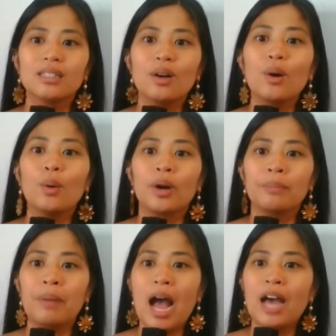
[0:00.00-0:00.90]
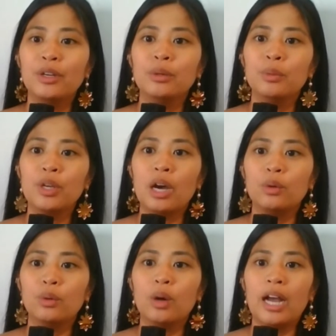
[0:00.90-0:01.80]
Or paano mo
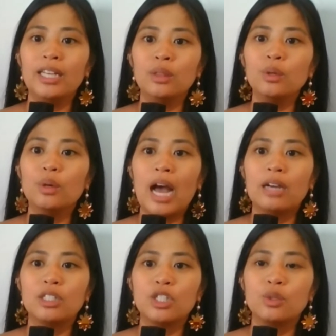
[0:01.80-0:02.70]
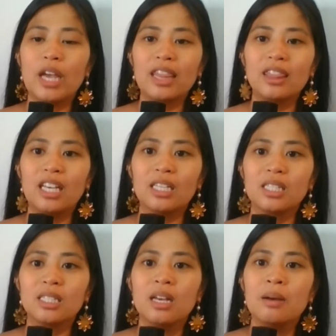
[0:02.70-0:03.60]
nakuha ito? How did you get
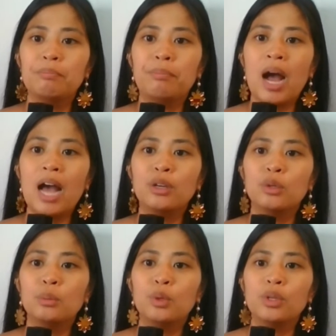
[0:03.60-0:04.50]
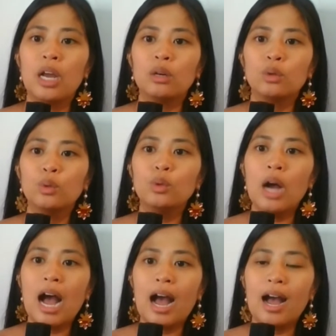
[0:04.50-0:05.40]
this? Paano mo
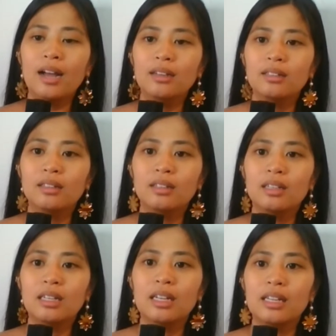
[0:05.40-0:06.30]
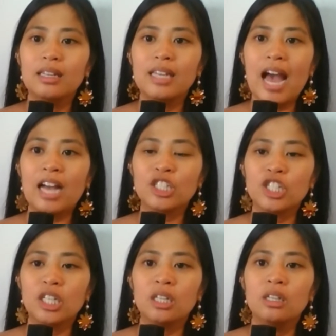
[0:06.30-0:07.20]
nakuha, the
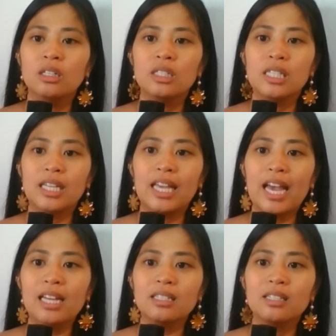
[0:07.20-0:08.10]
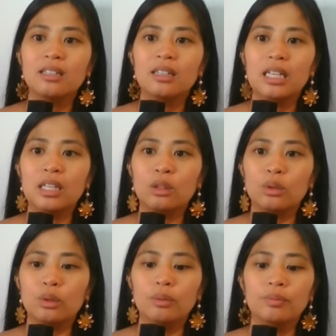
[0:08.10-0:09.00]
action to get, ito.